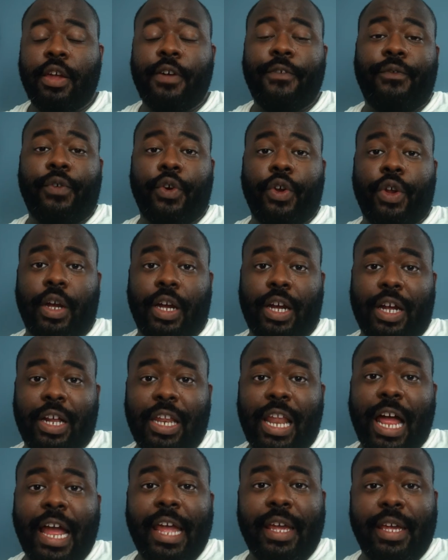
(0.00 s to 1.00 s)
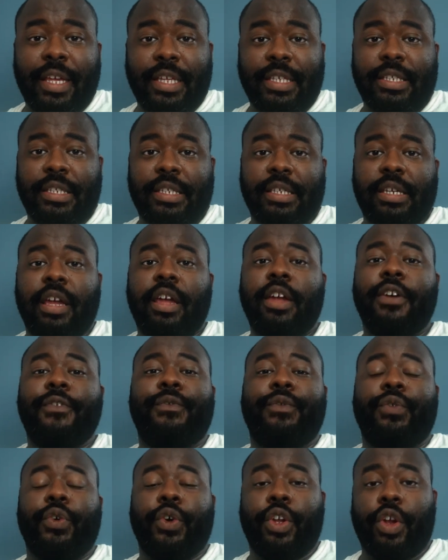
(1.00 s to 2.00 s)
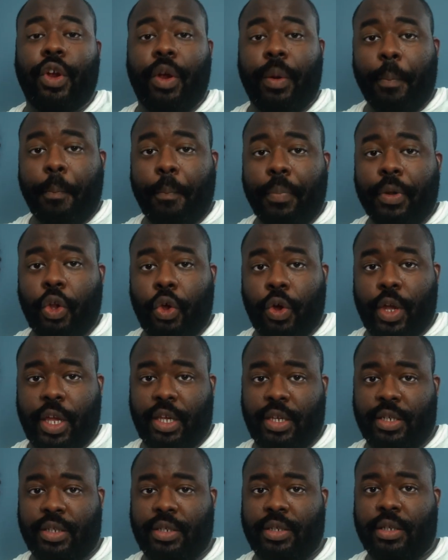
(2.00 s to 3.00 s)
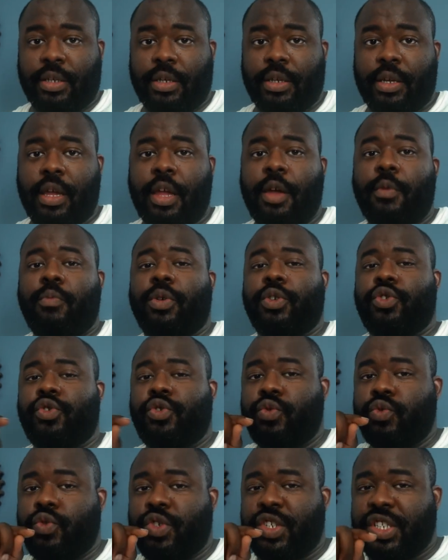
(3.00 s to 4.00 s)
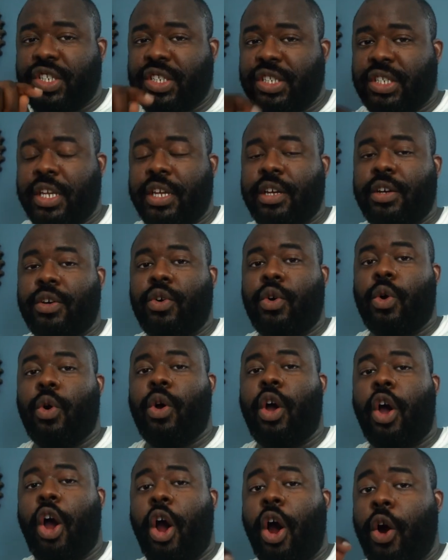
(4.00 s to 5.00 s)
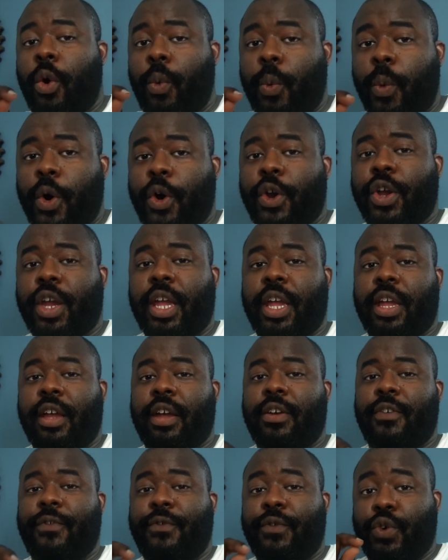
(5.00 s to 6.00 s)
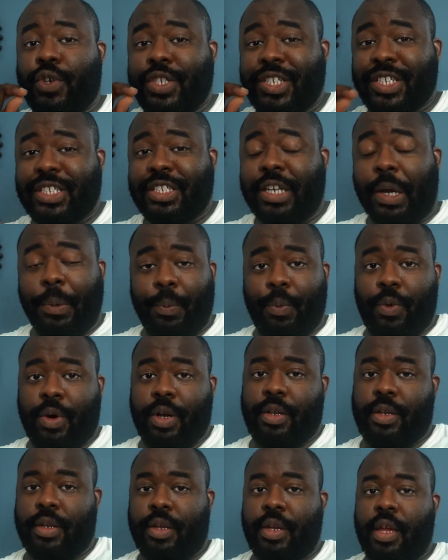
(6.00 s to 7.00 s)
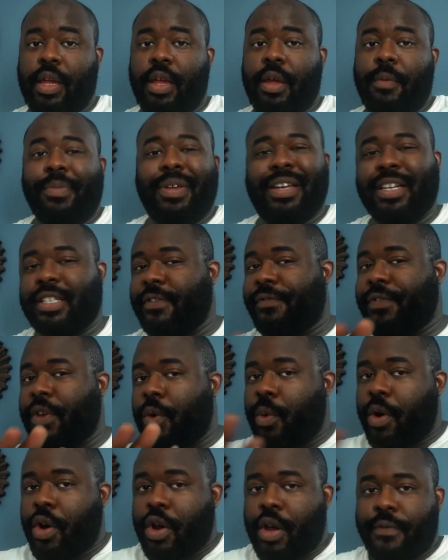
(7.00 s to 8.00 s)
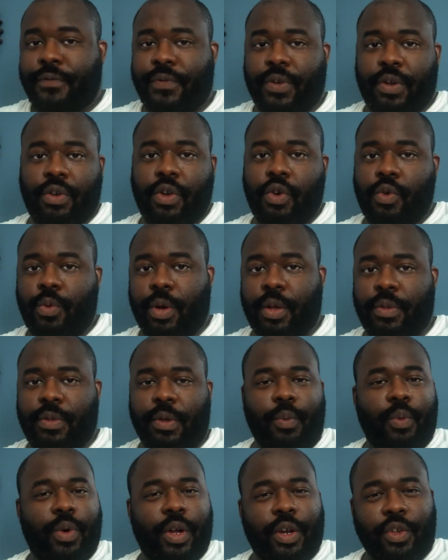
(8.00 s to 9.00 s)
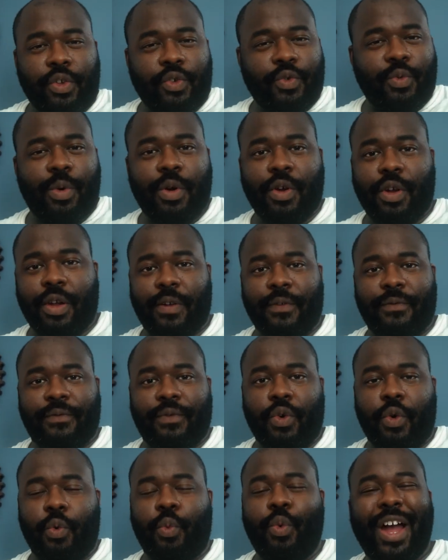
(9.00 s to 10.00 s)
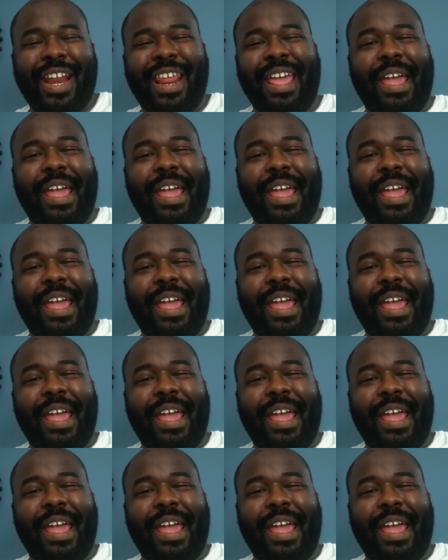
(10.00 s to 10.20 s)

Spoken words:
for your clients, for your employees, but you still are working for someone. Because if you're working for no one, then what are you working for? What